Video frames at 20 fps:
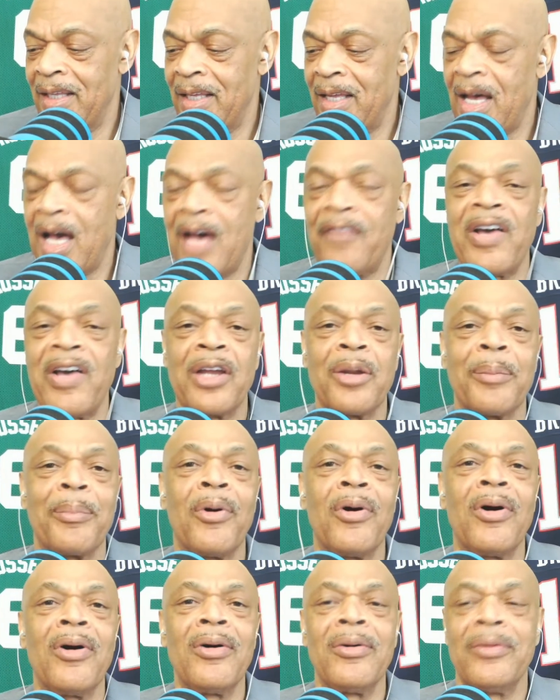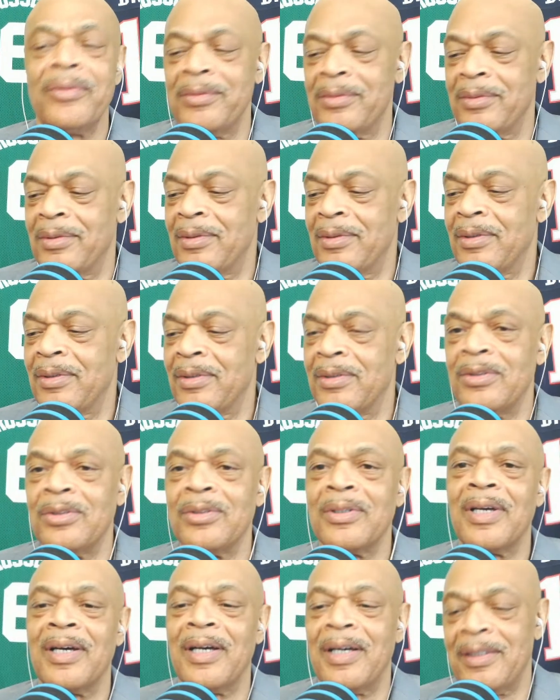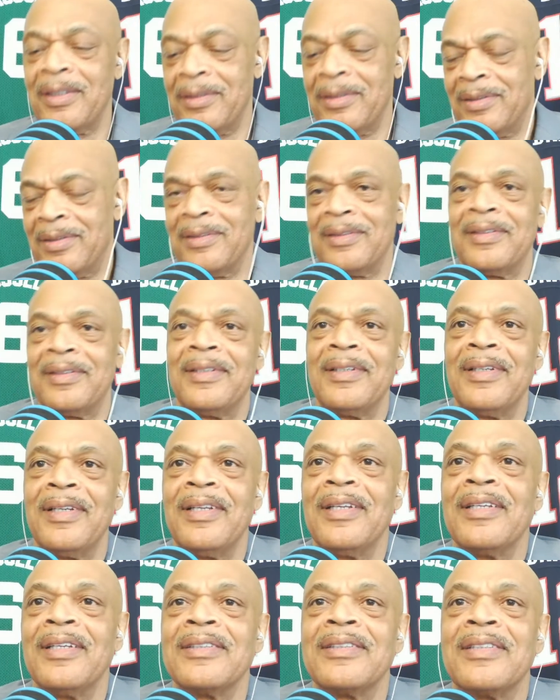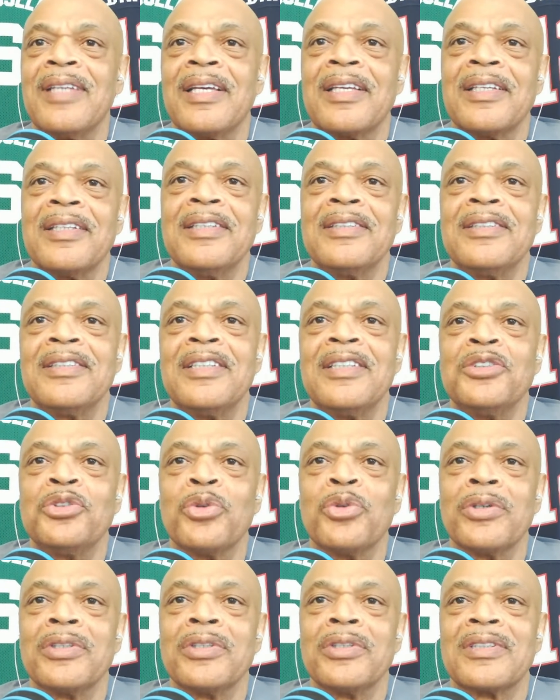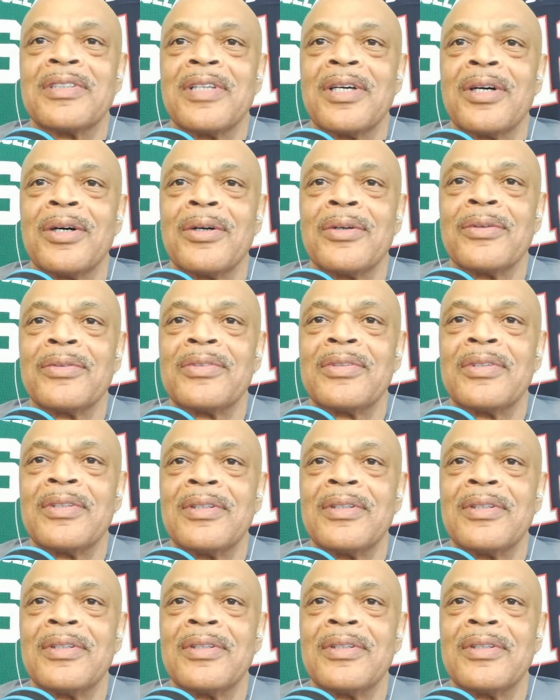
I've had a ball. You guys, take it easy. Enjoy yourselves.